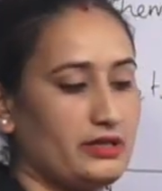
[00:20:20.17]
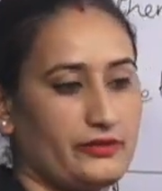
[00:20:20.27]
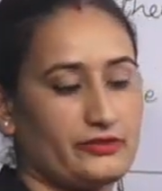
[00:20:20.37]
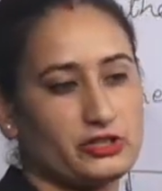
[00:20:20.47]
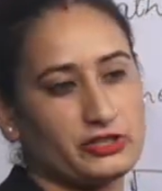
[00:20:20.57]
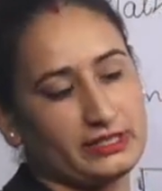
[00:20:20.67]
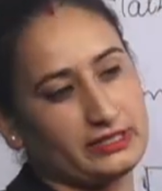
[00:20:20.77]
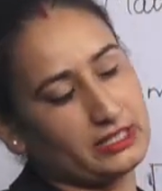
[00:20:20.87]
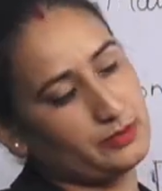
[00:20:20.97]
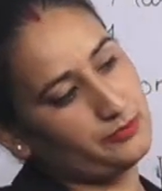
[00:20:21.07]
have you seen
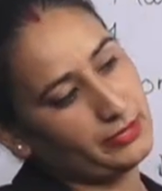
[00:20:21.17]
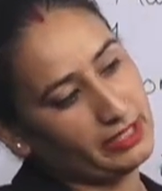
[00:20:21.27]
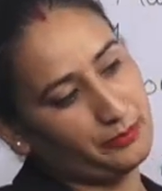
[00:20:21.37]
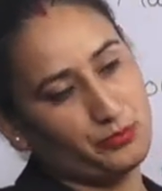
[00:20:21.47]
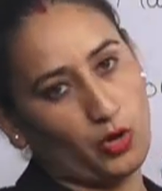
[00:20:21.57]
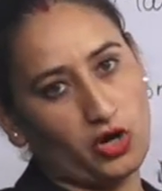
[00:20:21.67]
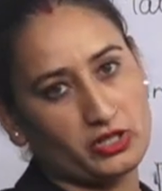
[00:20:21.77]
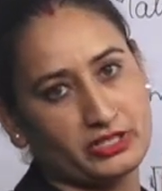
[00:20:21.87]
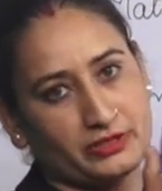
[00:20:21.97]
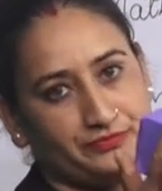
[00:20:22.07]
this big
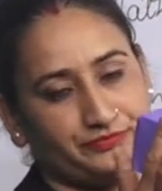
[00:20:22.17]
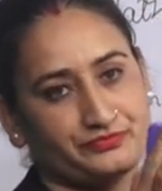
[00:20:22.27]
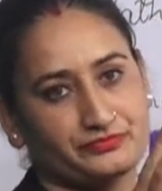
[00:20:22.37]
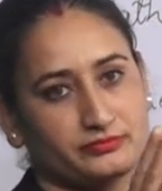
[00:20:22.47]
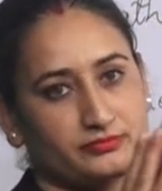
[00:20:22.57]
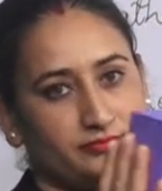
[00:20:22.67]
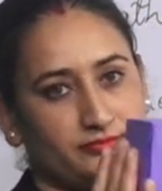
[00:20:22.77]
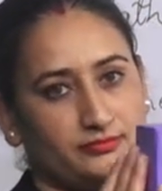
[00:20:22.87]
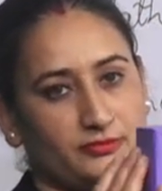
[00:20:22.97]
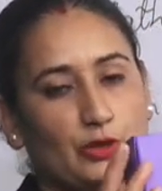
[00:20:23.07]
box
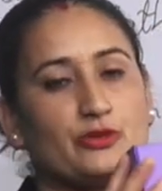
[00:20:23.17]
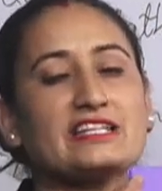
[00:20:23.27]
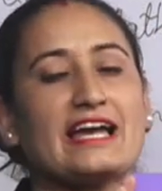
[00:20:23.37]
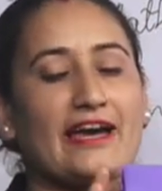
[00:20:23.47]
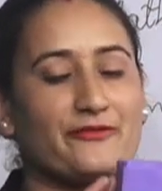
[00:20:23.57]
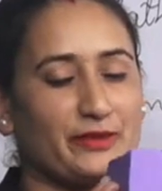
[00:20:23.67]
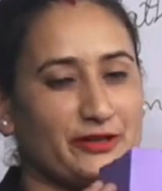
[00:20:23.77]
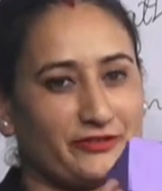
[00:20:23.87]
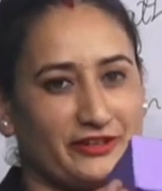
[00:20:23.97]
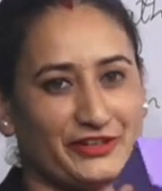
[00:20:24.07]
which I have
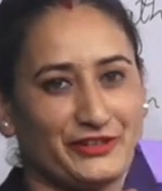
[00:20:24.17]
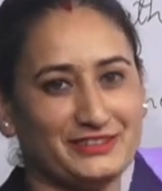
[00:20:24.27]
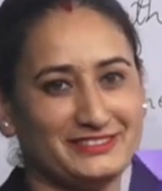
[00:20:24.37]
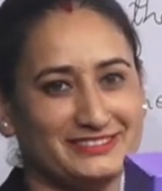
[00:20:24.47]
made for you?